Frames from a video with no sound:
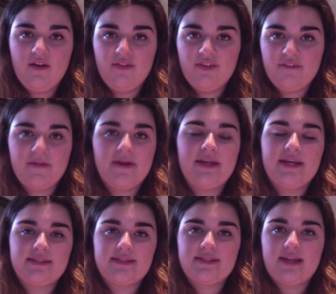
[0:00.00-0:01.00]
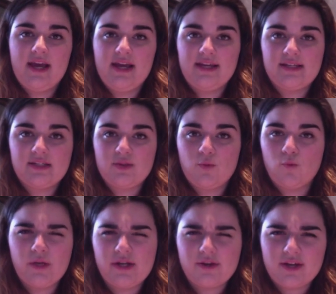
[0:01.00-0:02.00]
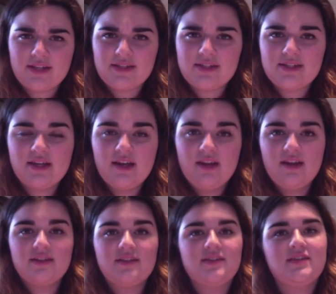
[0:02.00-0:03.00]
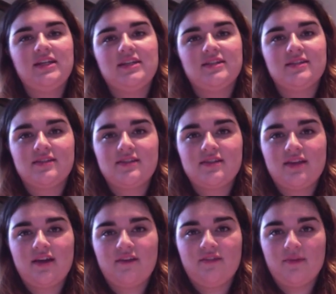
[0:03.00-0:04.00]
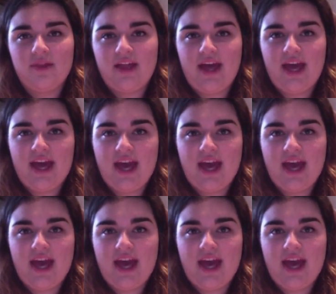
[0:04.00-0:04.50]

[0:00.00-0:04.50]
the funniest and weirdest scenes of the play.